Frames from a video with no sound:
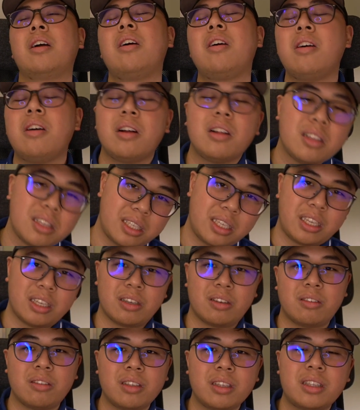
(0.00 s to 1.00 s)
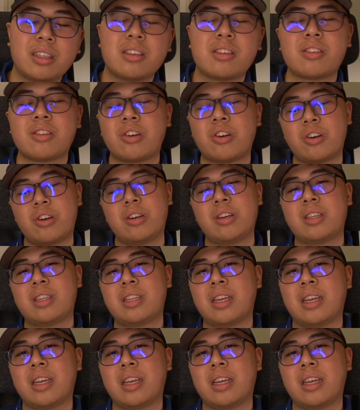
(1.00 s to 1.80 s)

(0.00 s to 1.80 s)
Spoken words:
it doesn't hurt